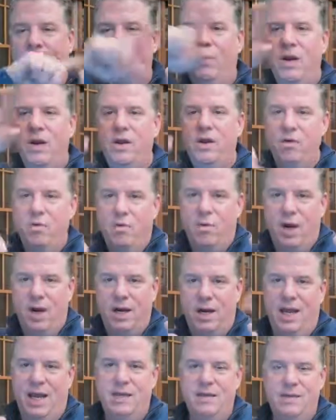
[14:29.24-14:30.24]
And where you
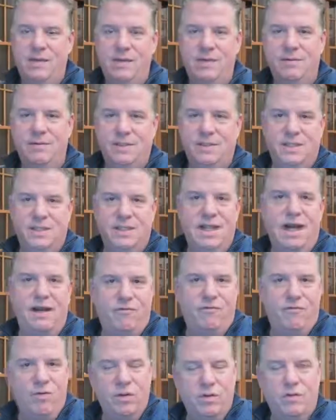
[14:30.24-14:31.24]
want to get to is in
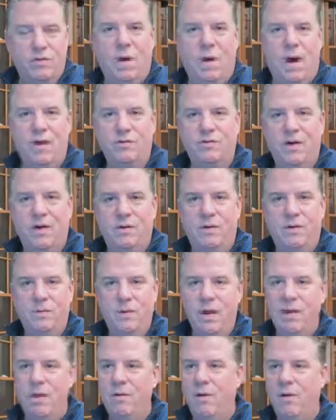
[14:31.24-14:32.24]
that fourth quadrant
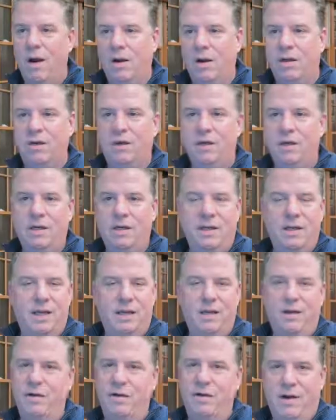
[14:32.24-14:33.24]
where you are good
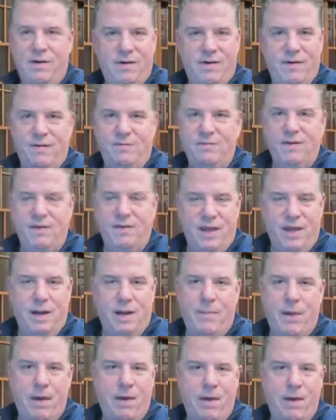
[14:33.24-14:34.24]
and you don't even have to
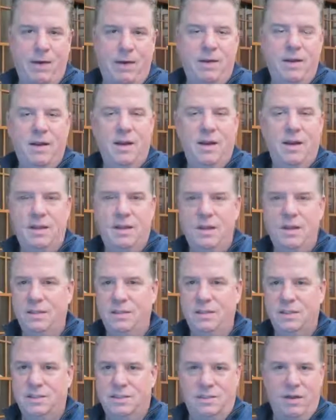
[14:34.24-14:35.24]
think about it.
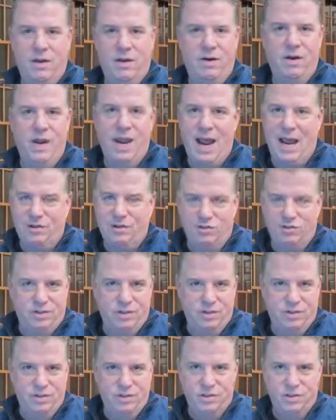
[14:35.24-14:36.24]
You're a
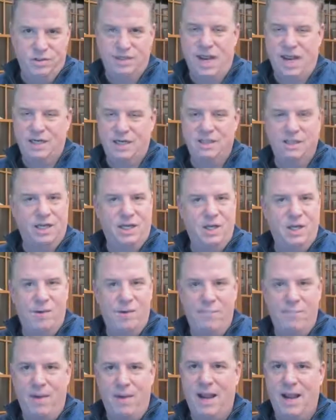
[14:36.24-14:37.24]
natural. You're just
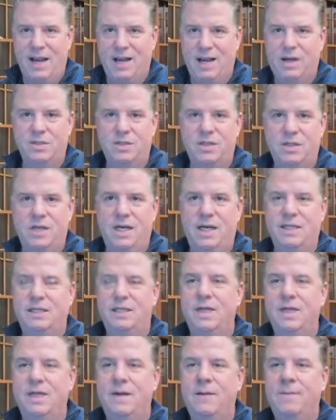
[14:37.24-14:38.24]
executing, banging out
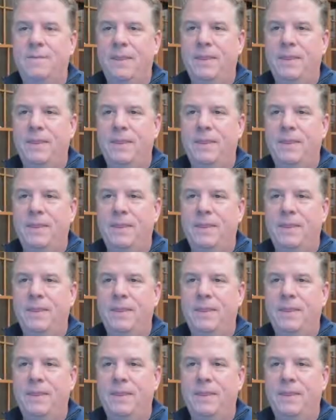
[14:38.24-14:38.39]
trades.